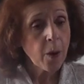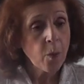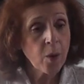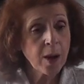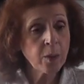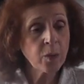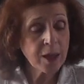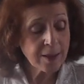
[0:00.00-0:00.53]

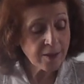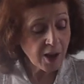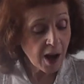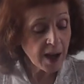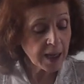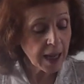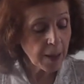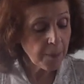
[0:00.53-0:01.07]
when we
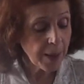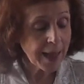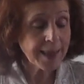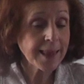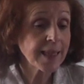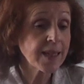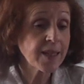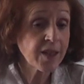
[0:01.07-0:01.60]
talk
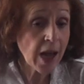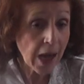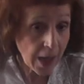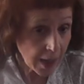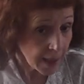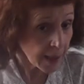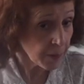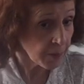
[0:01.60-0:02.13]
about the
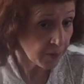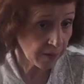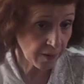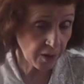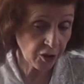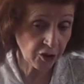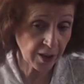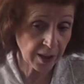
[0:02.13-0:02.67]
times
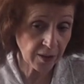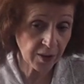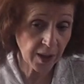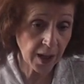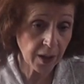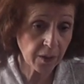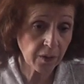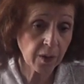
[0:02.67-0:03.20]
of the
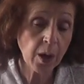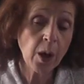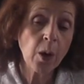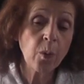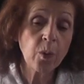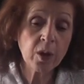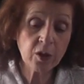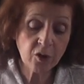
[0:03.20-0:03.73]
Gentiles,
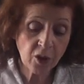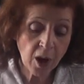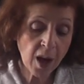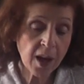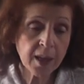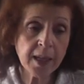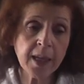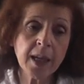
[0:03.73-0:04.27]
we're
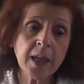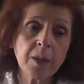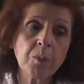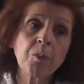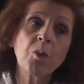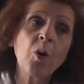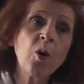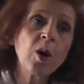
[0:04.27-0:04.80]
talking
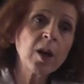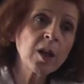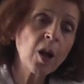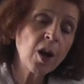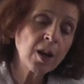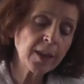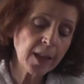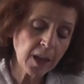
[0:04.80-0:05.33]
more
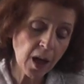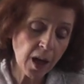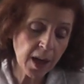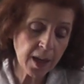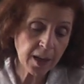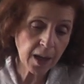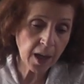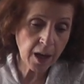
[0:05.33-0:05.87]
along the
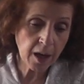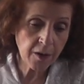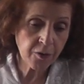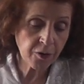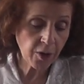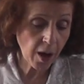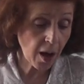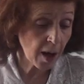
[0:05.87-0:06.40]
line of
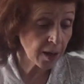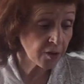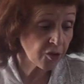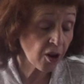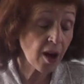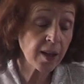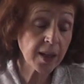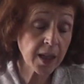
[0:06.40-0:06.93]
uh,
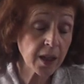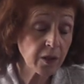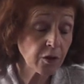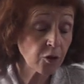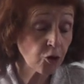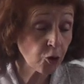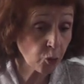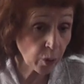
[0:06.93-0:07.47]

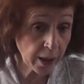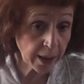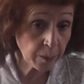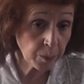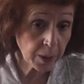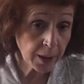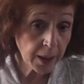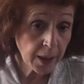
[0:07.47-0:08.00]
Daniel's
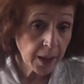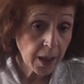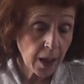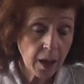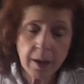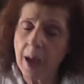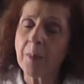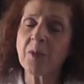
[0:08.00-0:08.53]
dream.
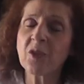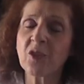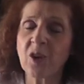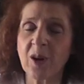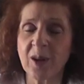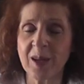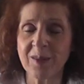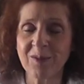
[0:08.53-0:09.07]
I'm
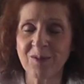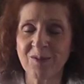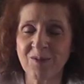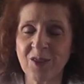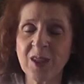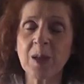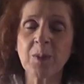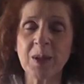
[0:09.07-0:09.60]
sorry,
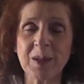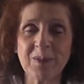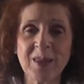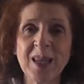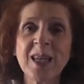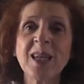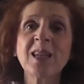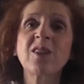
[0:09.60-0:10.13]
forgive me.
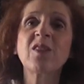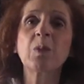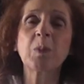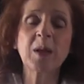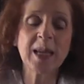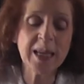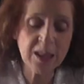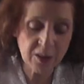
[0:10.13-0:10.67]
He
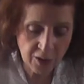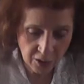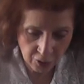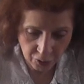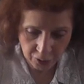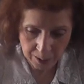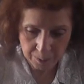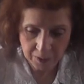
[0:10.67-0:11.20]
explained the
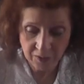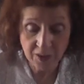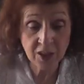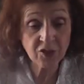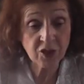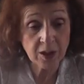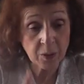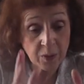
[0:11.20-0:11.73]
dream, the
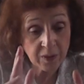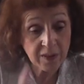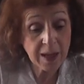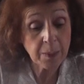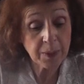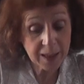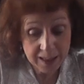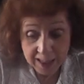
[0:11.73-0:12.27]
vision. It was
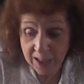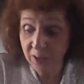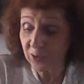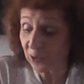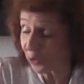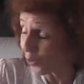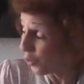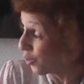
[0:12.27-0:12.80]

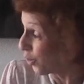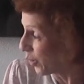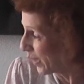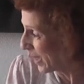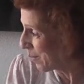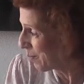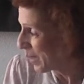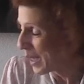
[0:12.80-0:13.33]
Nebuchadnezzar's
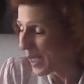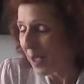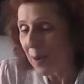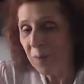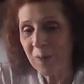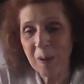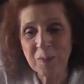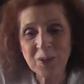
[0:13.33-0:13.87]

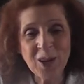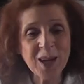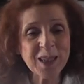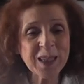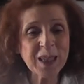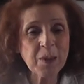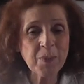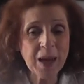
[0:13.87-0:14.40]
dream. But I'm
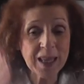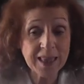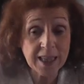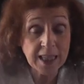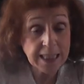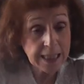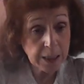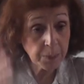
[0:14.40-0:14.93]
talking about
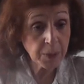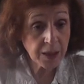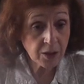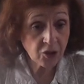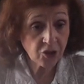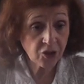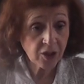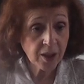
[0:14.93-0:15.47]
the
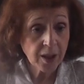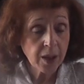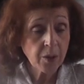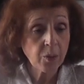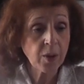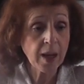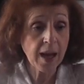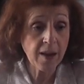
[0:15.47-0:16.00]
image.
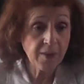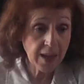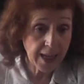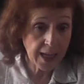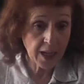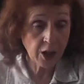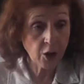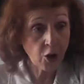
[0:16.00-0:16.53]
We had
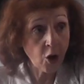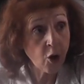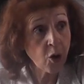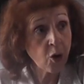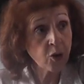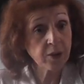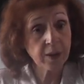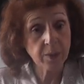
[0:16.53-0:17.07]
they had
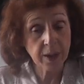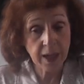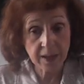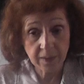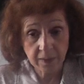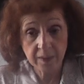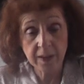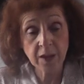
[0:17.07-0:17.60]
gold, and we
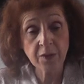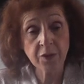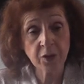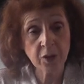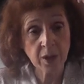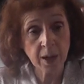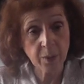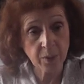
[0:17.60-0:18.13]
had
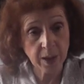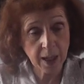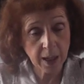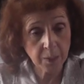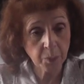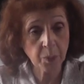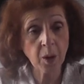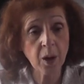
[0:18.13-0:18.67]
silver, and we
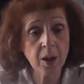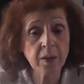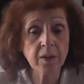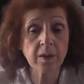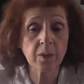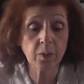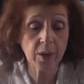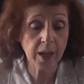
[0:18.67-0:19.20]
had
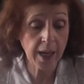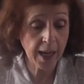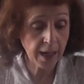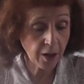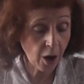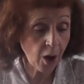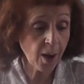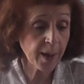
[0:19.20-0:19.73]
bronze, and we
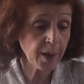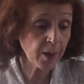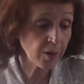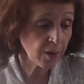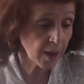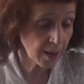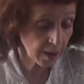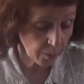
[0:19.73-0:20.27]
had
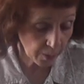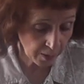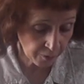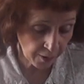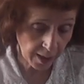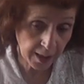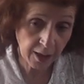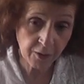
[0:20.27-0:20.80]
iron, and then we
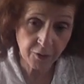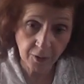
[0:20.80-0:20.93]
found